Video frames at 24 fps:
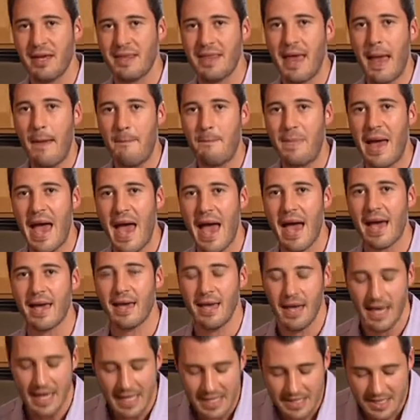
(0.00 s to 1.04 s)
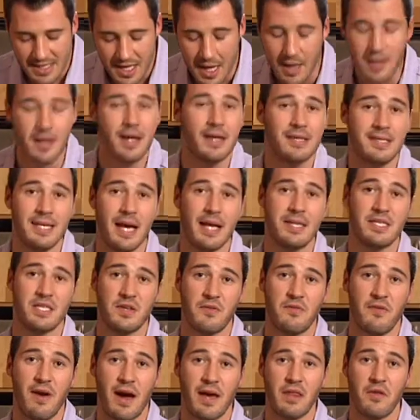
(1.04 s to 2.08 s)
in that bag is gonna
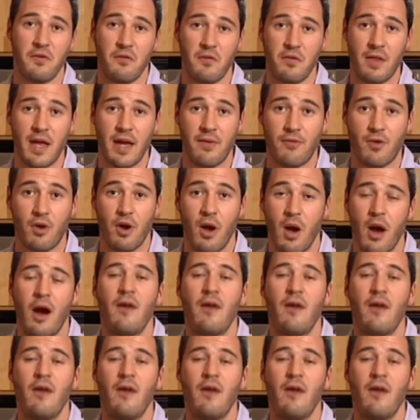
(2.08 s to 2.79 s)
intensify the flavor